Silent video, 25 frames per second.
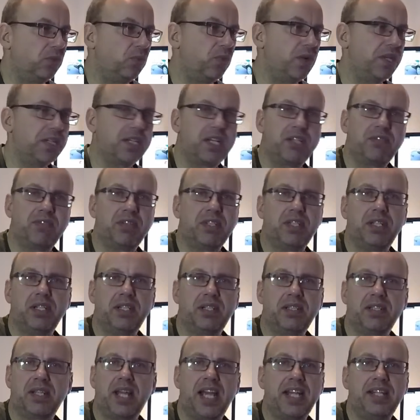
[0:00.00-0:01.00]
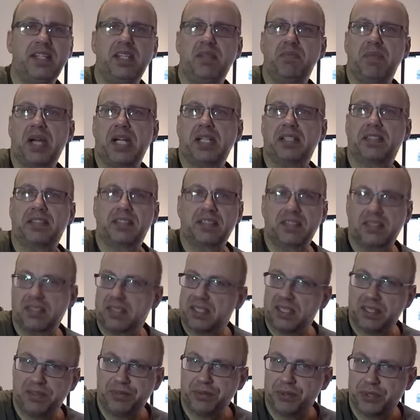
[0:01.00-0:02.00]
180 miles
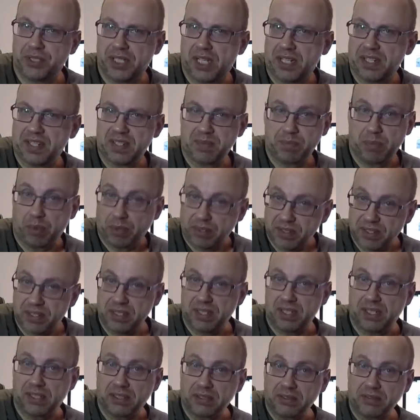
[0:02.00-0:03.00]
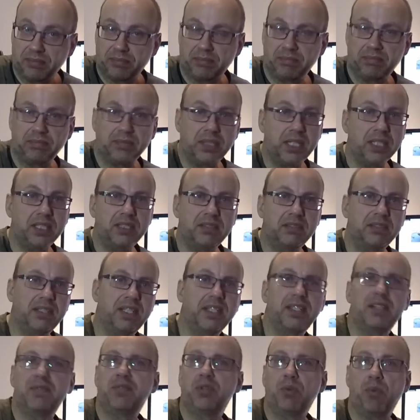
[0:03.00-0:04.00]
if you've got a sports car. Yeah,
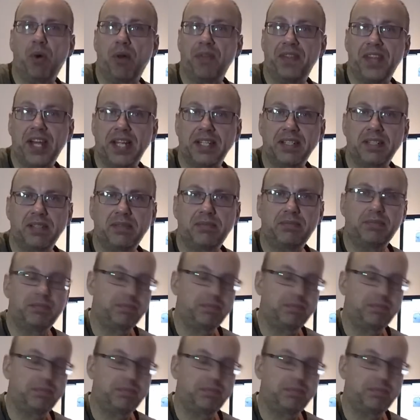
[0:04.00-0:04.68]
and if you want that.